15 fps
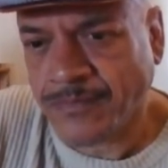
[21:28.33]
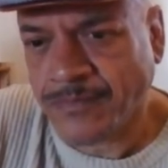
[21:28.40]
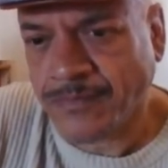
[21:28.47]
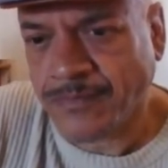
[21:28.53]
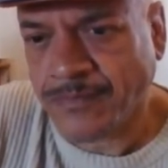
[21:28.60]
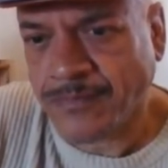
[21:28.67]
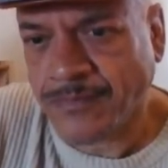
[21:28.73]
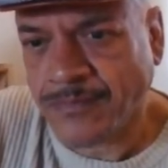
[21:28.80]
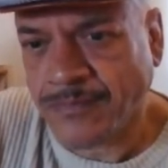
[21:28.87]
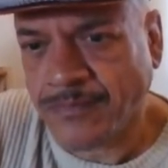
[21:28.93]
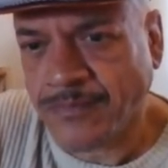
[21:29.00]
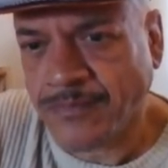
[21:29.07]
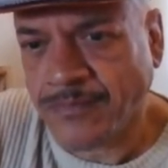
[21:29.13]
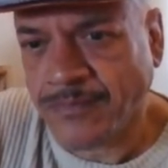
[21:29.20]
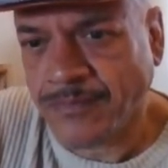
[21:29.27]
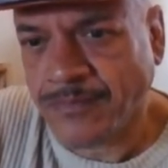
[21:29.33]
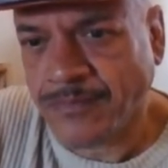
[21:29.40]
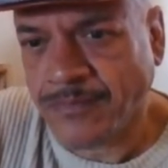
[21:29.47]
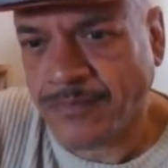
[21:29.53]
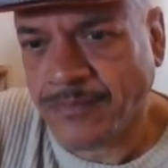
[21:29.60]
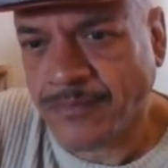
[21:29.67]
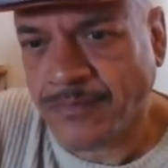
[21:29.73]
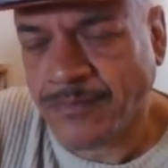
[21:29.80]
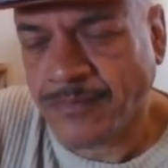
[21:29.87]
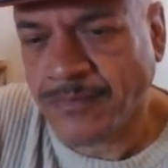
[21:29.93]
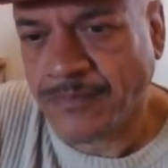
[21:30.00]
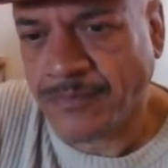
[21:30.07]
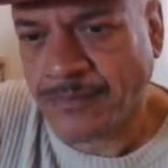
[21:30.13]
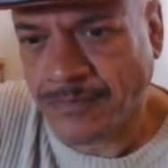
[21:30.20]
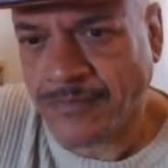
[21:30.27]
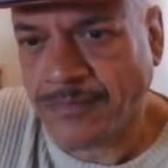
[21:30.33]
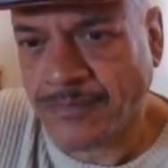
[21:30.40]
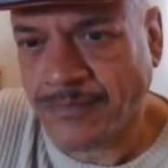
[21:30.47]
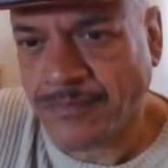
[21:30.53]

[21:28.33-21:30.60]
No words are spoken by the person on screen.